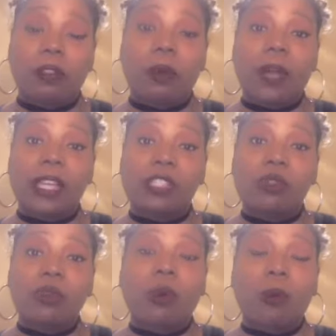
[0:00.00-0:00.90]
as
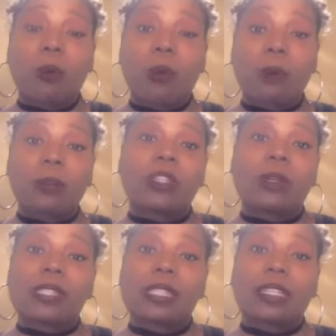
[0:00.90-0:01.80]
you go on with
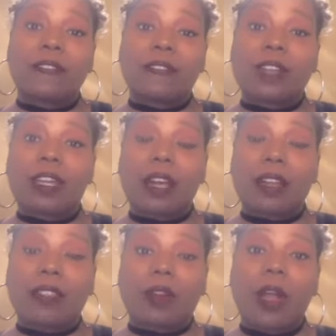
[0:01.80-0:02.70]
your significant
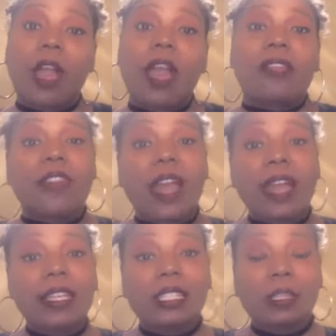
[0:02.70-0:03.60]
other.
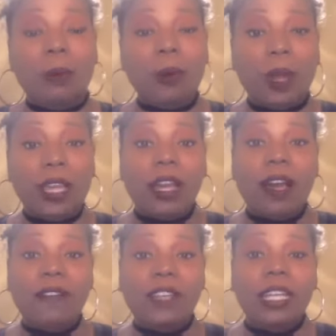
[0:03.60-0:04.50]
That is the point
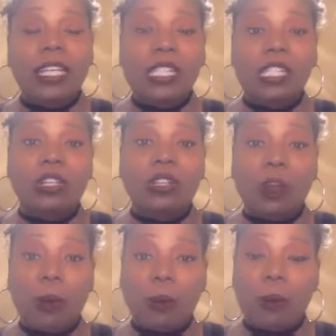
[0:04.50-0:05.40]
of getting to
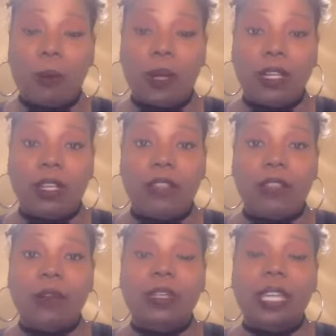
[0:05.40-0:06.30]
know one
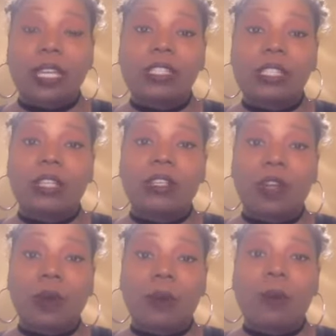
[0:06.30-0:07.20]
another, getting to
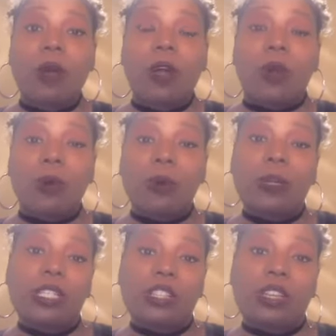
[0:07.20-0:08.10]
know who
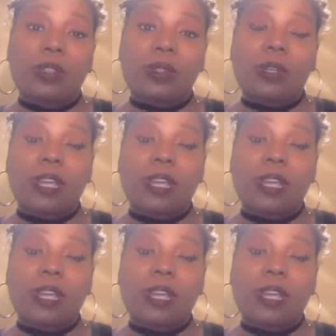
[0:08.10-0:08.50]
each other